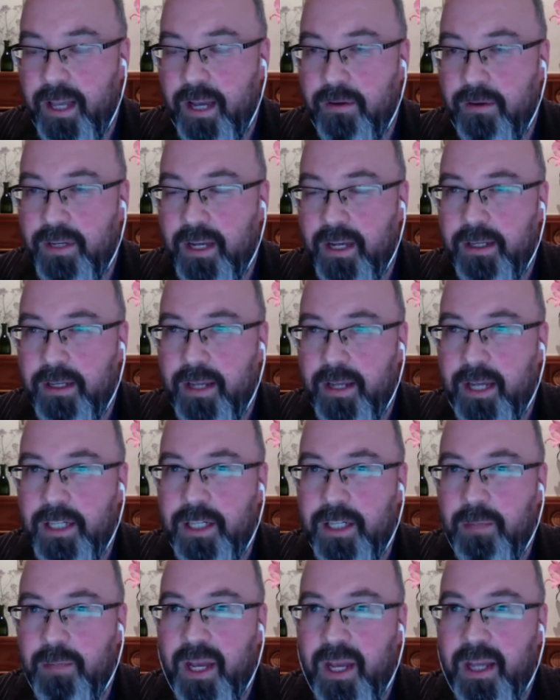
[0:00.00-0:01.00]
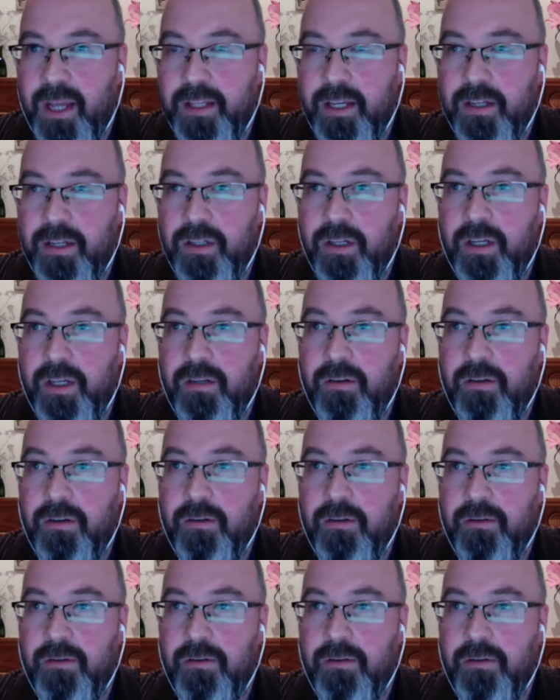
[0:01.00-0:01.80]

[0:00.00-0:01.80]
that actually panned out in